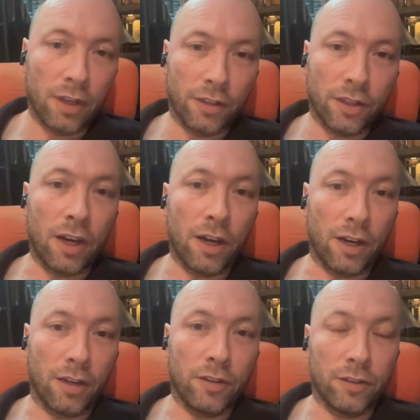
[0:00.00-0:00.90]

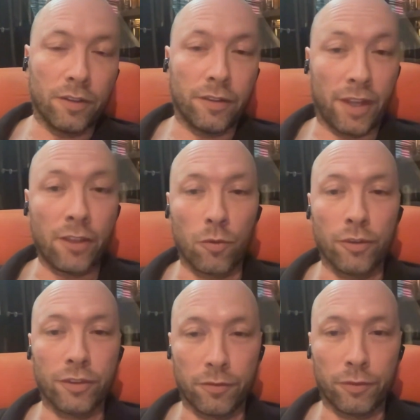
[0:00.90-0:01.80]
uh, they're the
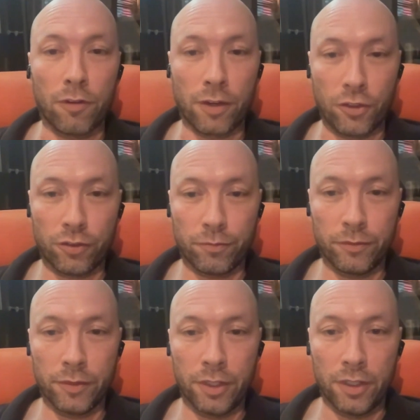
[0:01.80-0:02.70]
ones that flourish
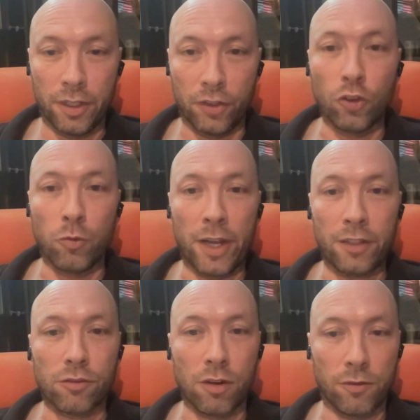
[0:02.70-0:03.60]
and do
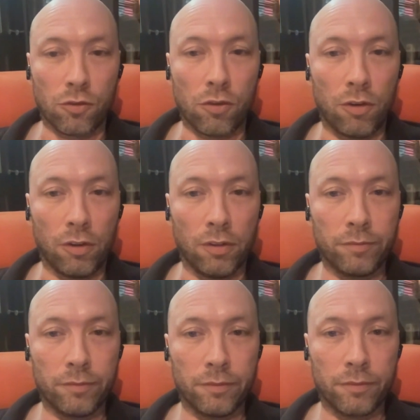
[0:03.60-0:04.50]
better overall
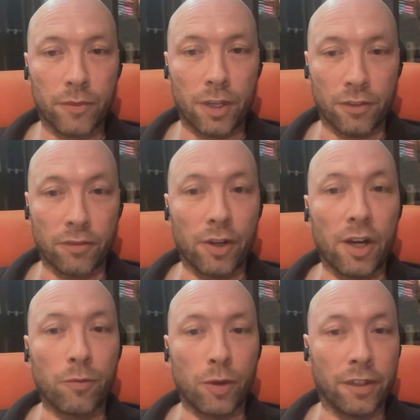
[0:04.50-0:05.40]
and
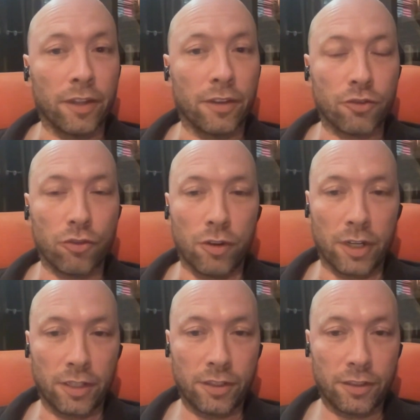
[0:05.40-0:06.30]
survive well and are the
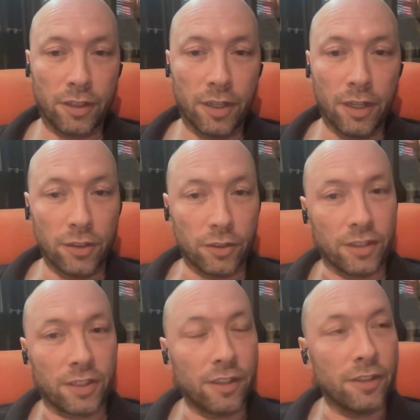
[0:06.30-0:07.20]
strongest. So
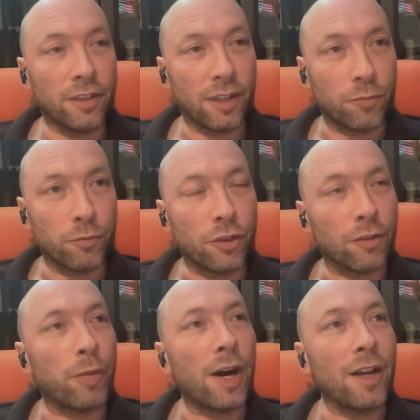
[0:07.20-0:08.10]
there's sort
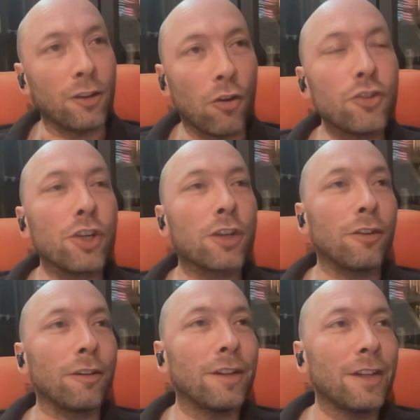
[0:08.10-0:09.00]
of
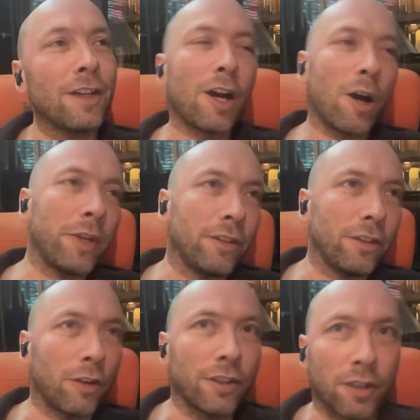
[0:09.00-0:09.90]
biological. I mean,
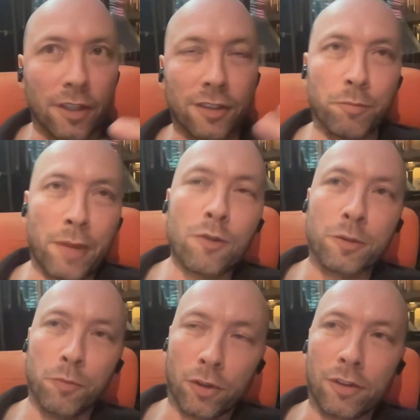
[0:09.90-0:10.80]
it's a mouse
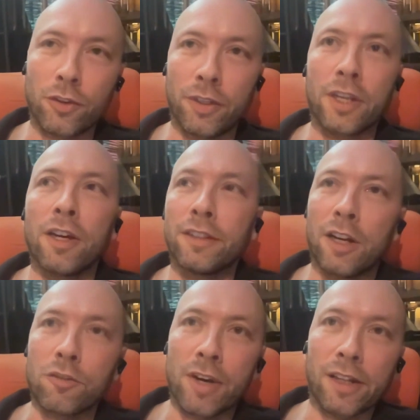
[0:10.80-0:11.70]
model, so you can't
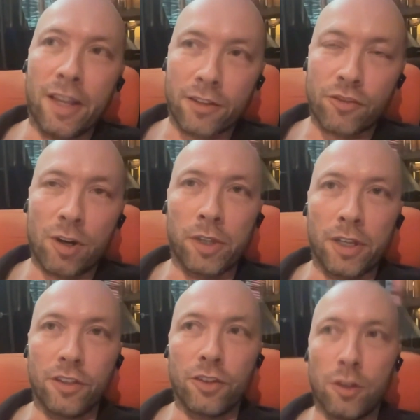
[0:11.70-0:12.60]
directly extrapolate
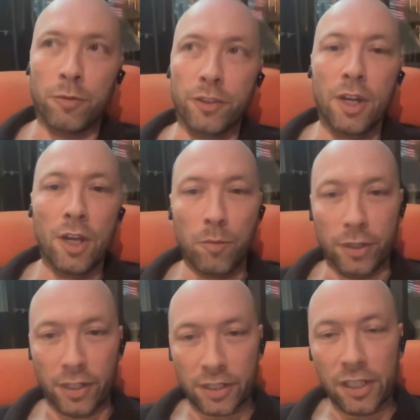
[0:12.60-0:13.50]
to humans, but
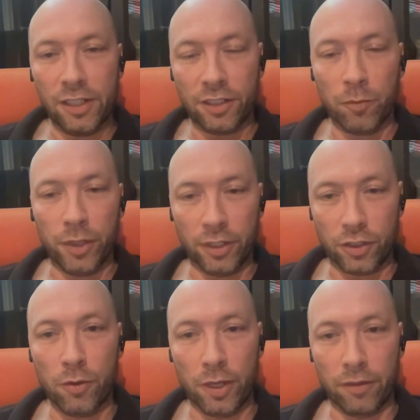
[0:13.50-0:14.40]
there's clearly something
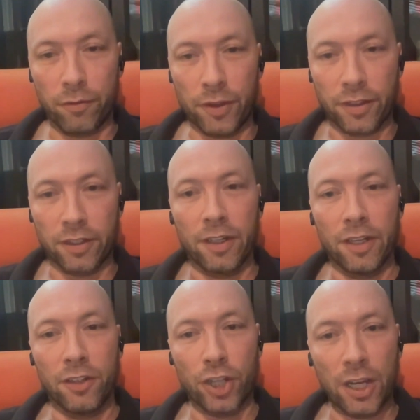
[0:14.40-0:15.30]
to it. The fact that
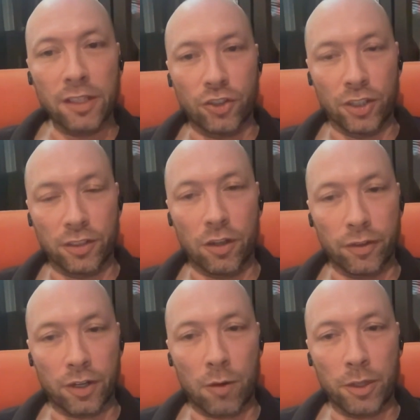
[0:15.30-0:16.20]
challenges and
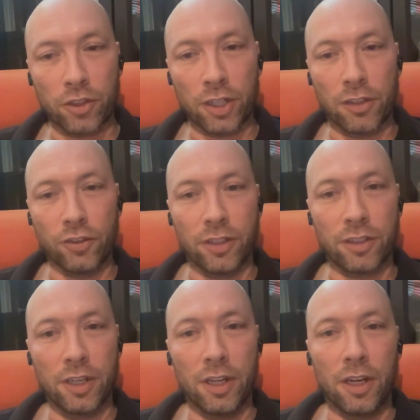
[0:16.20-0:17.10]
overcoming challenges
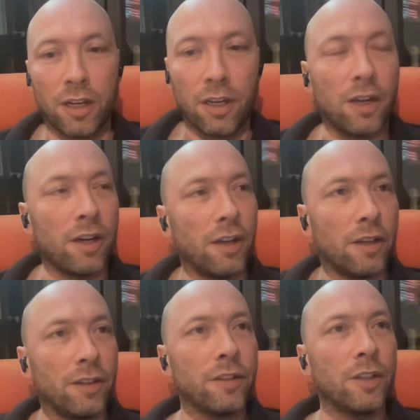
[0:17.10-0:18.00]
uh,
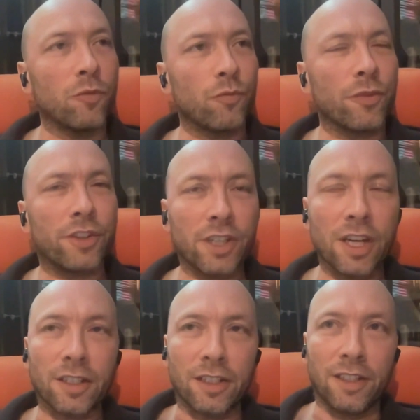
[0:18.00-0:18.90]

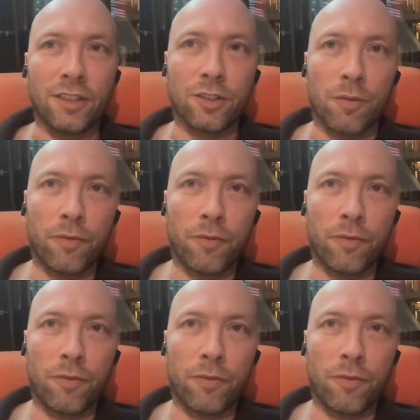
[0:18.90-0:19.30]
certainly lead to a far